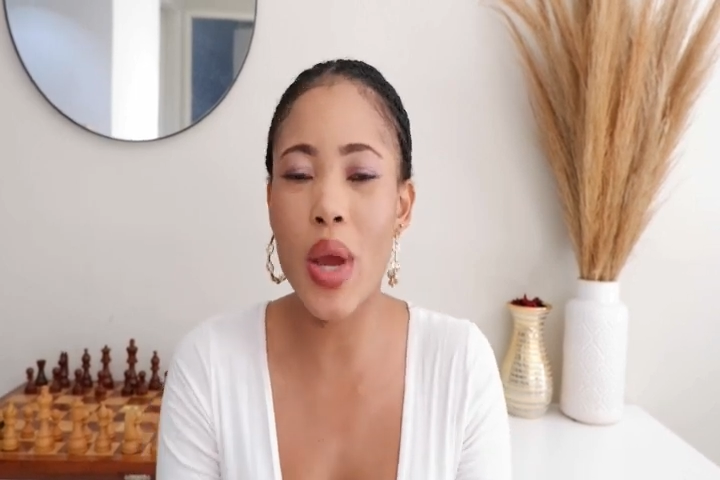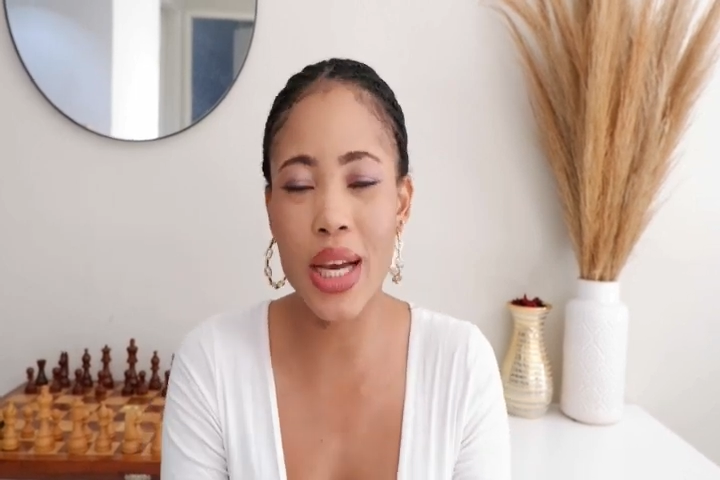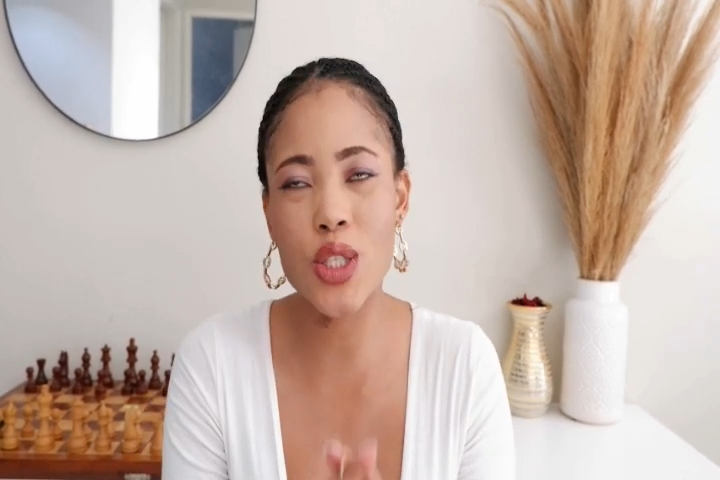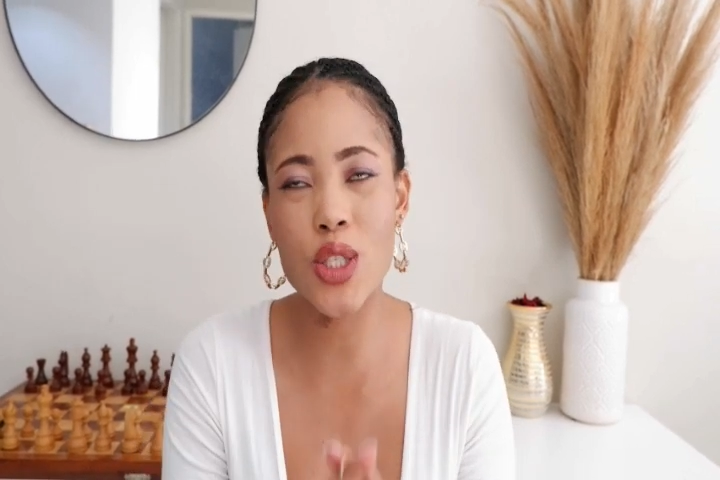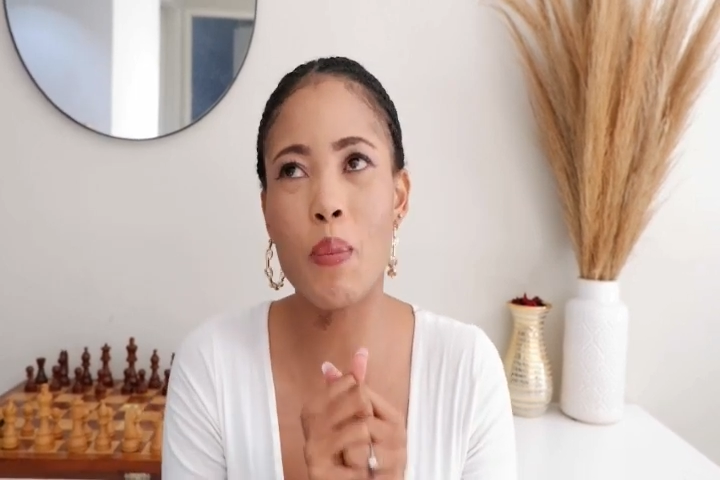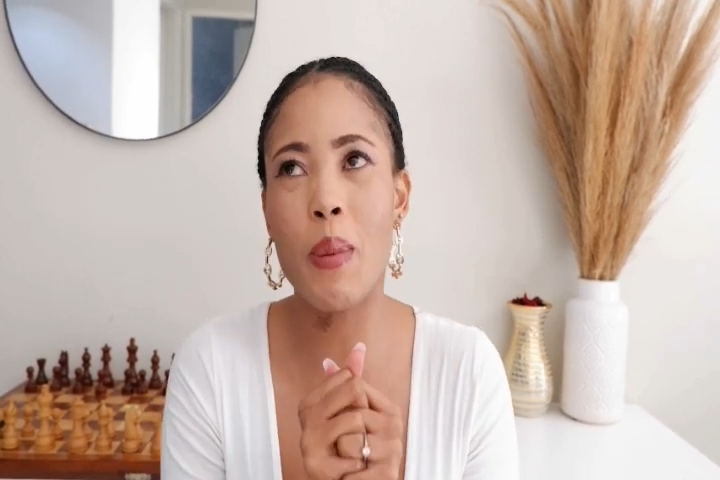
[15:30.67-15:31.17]
to
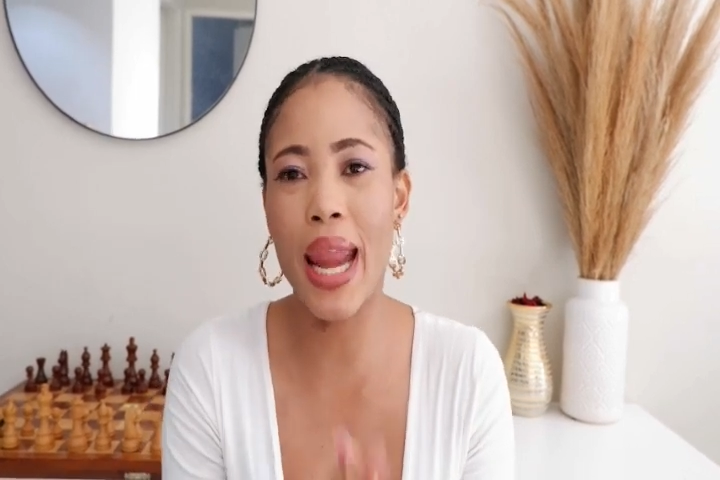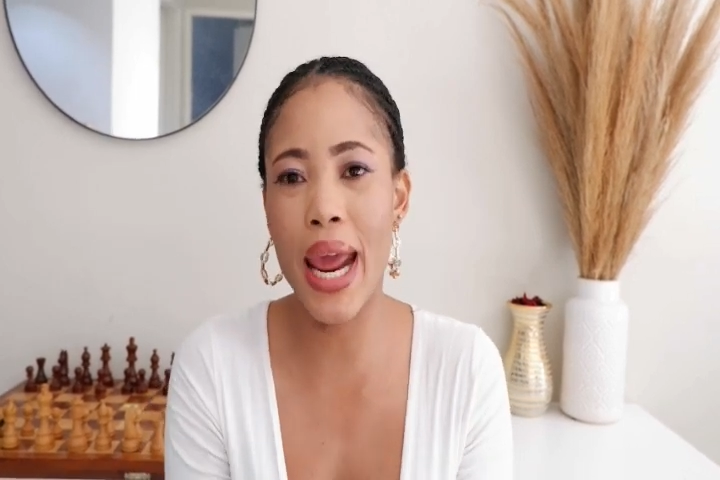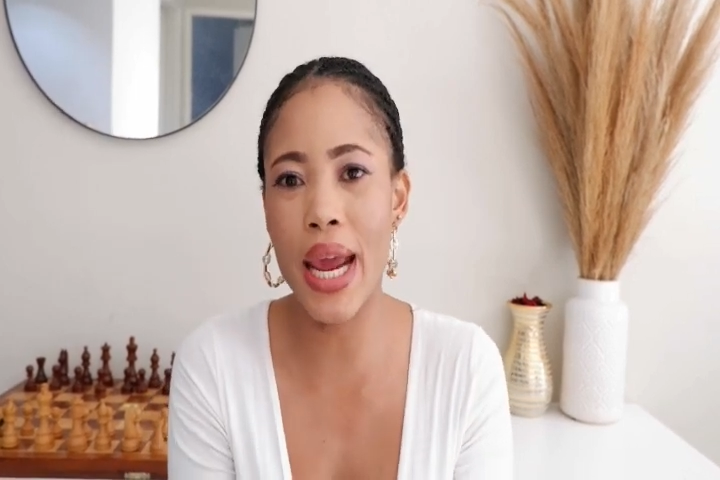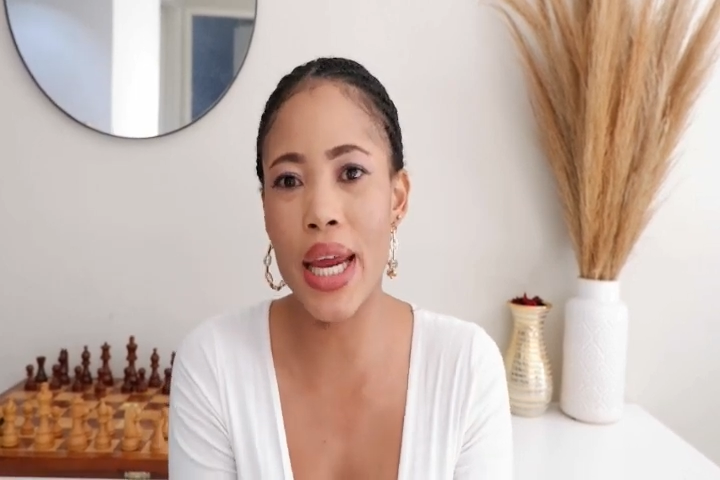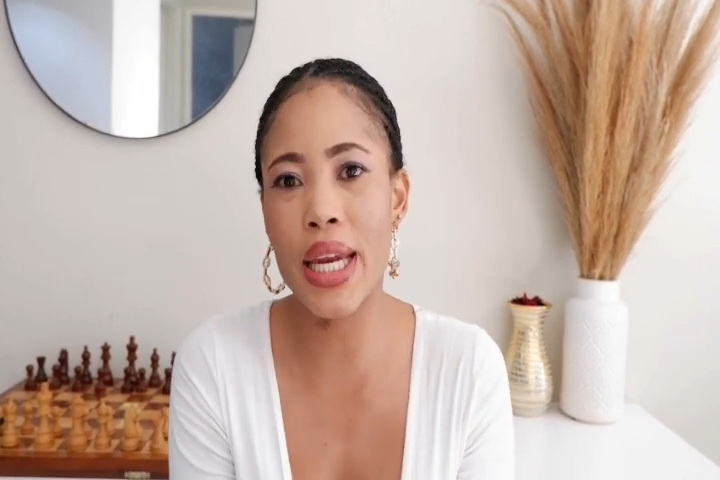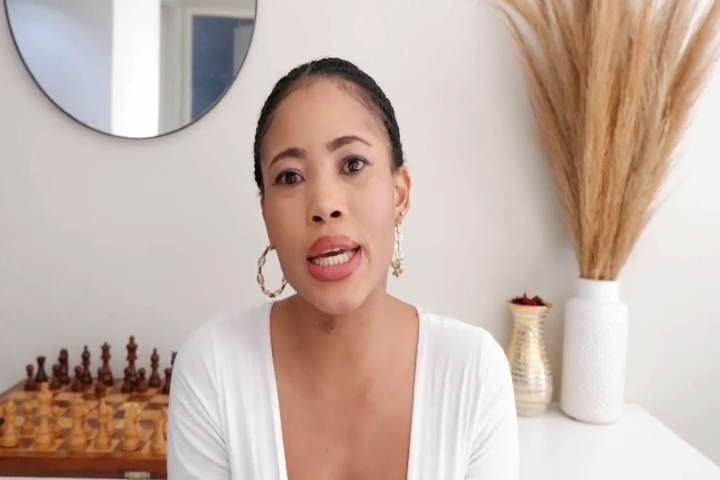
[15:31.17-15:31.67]

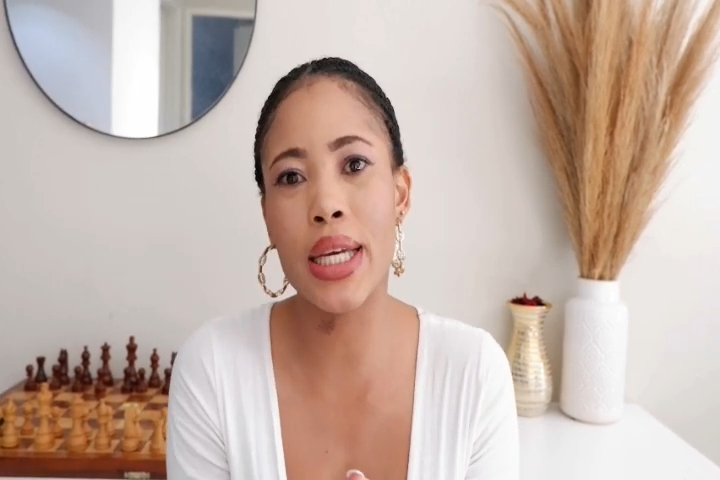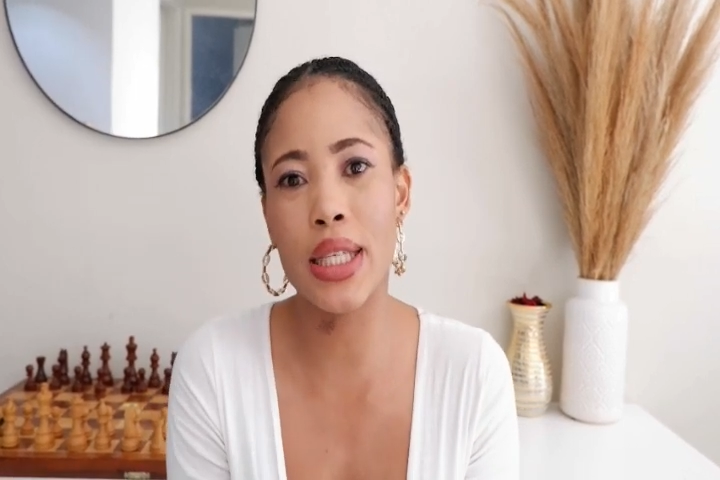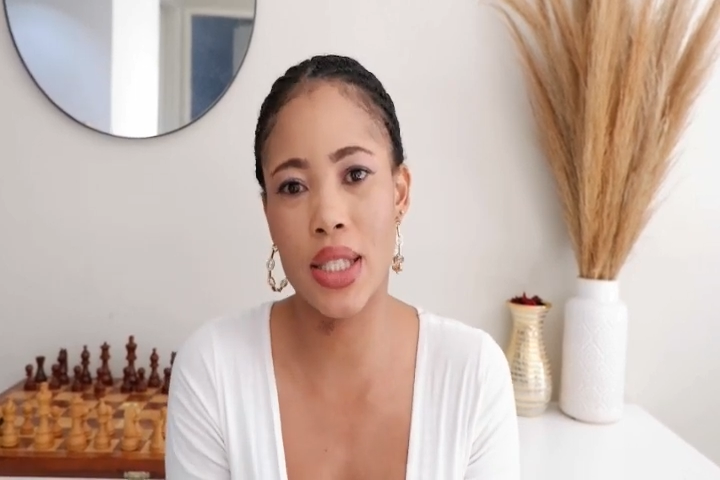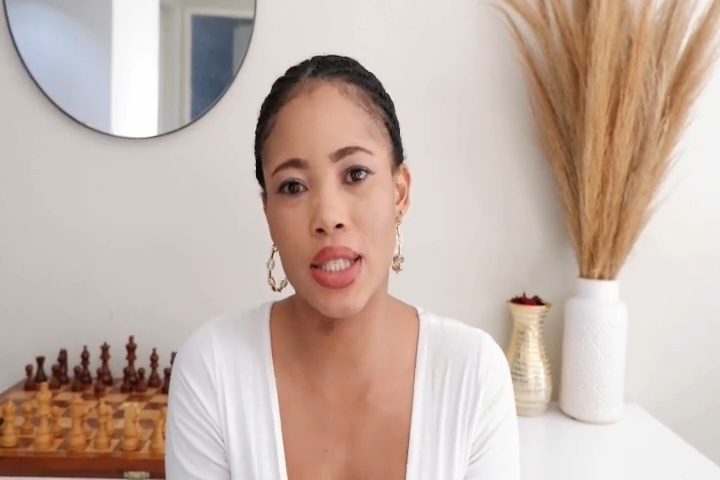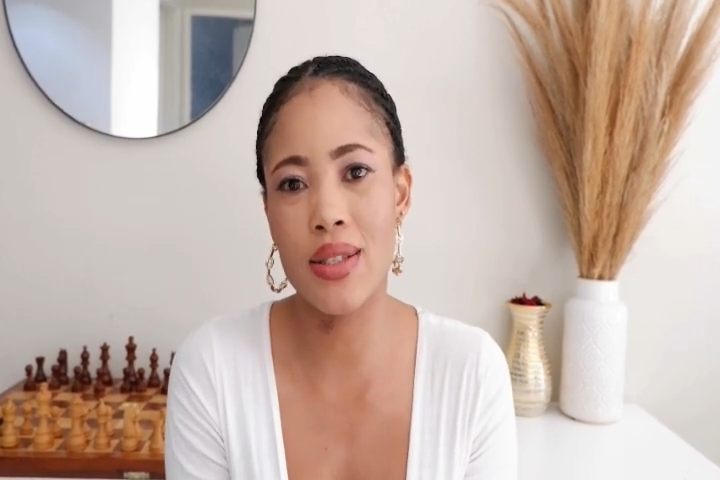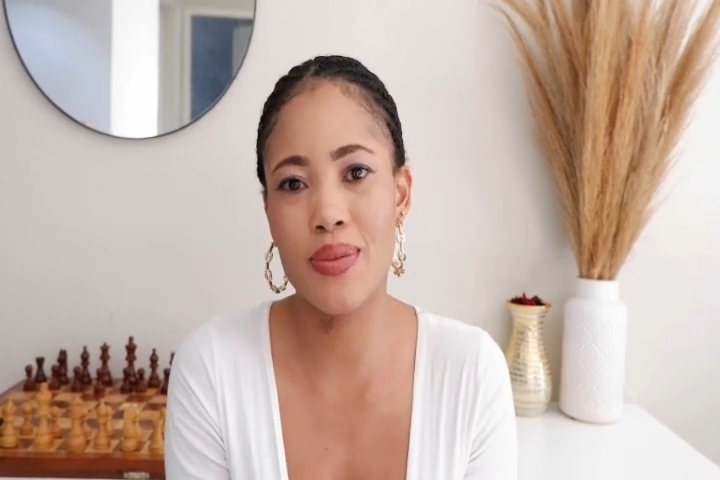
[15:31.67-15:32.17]
explain
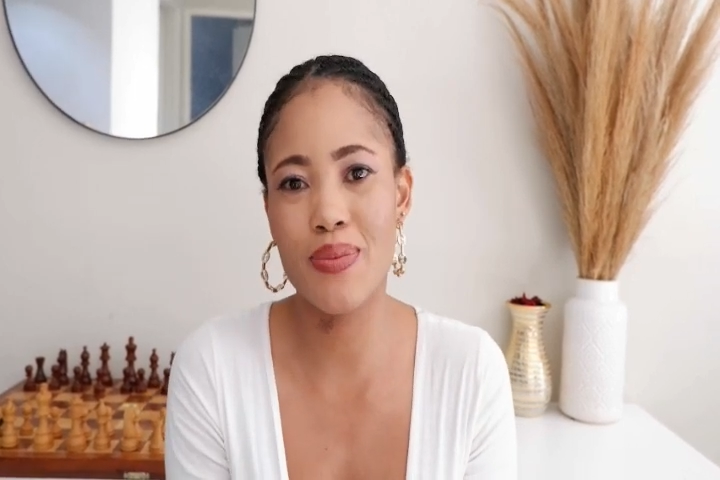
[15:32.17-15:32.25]
it.